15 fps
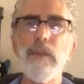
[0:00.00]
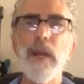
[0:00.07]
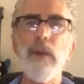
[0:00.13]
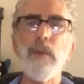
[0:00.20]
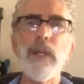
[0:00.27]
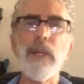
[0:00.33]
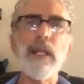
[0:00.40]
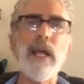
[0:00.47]
But I
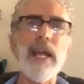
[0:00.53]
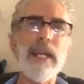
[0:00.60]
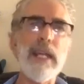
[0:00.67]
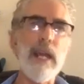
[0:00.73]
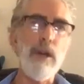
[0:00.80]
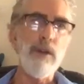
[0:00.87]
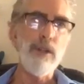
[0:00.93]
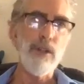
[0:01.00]
really like
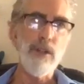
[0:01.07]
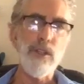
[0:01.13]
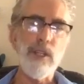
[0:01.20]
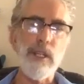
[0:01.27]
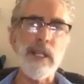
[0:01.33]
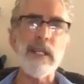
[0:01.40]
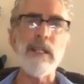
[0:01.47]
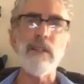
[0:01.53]
how you're
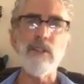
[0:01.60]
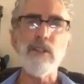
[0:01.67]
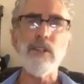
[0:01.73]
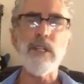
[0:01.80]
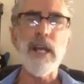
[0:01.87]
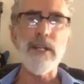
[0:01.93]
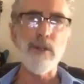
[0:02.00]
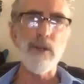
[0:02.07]
sitting, this has
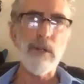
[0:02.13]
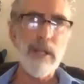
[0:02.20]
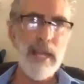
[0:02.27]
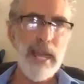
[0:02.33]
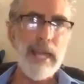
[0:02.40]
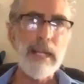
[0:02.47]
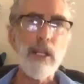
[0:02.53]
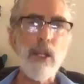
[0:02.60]
got your
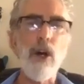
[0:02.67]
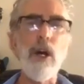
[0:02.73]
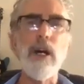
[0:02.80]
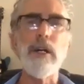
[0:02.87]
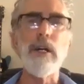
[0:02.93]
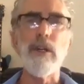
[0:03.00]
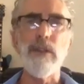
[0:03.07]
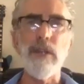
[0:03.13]
leg
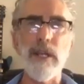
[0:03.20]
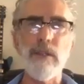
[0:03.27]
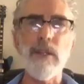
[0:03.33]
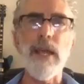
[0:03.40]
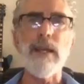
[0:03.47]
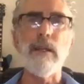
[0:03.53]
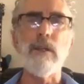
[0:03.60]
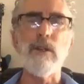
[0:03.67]
longer, that
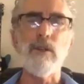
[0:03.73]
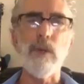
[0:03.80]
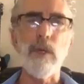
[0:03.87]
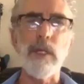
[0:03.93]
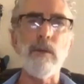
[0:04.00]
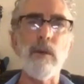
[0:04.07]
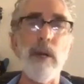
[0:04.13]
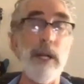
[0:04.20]
saddle looks
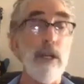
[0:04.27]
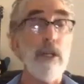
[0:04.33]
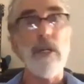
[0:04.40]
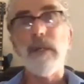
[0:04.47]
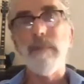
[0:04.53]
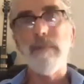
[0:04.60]
really quite good.